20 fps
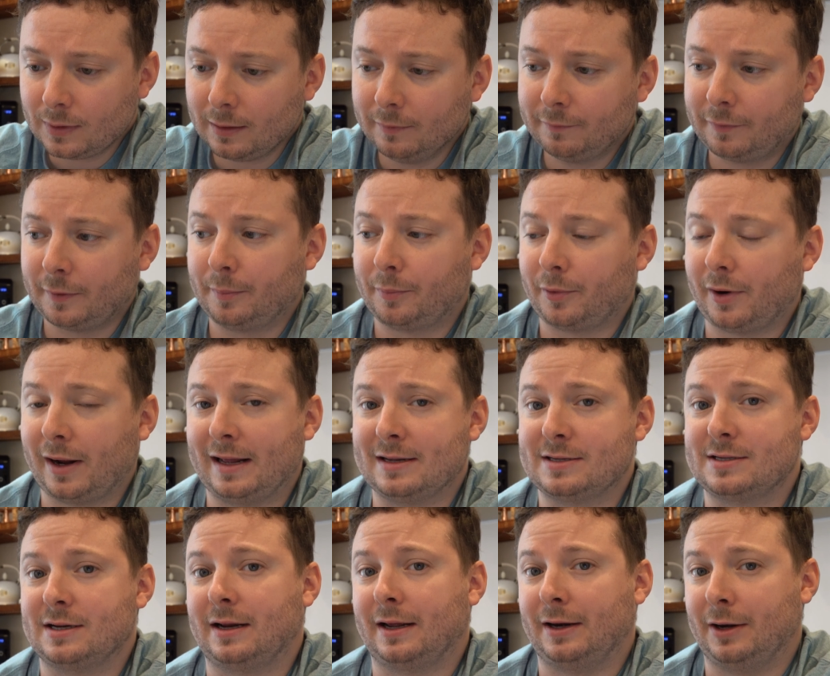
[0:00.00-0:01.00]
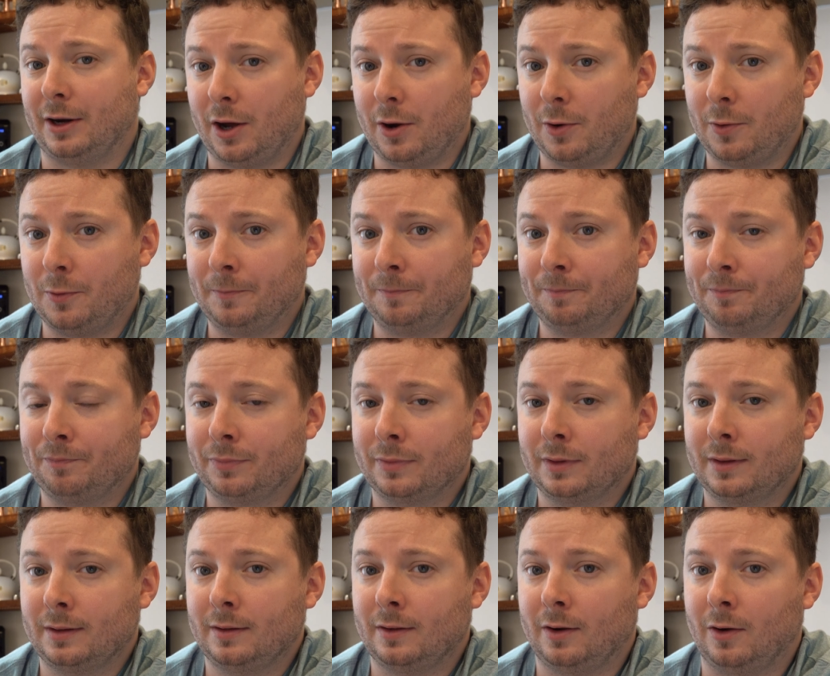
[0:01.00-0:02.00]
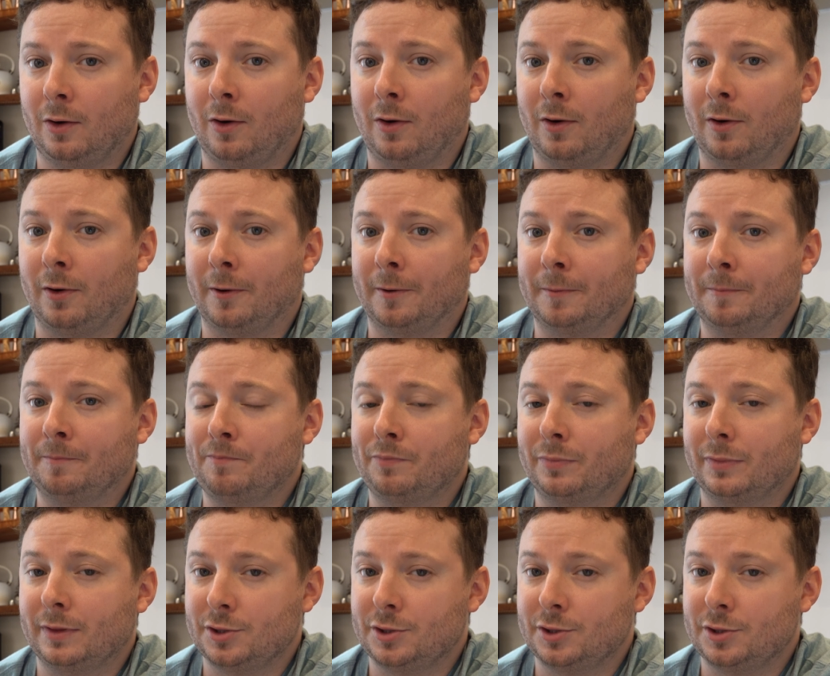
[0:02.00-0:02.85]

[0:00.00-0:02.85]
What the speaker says: from brands that I know are